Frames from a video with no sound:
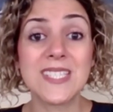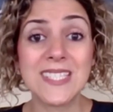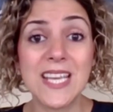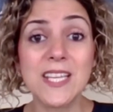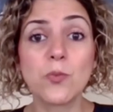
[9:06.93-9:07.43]

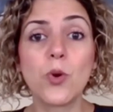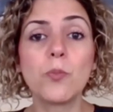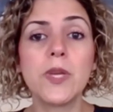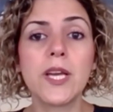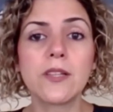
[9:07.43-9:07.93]
estate
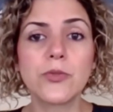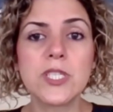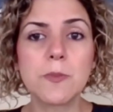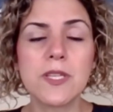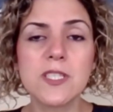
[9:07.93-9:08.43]
won't be held
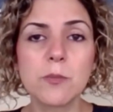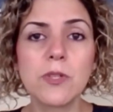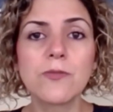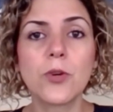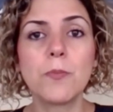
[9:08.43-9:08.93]

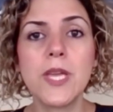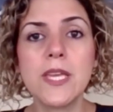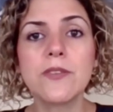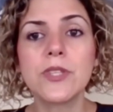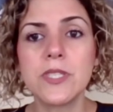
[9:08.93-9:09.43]
responsible for
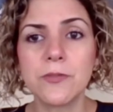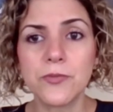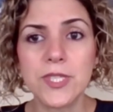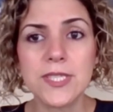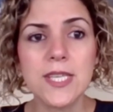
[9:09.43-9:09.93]
paying the
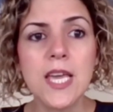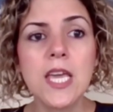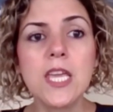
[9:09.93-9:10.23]
difference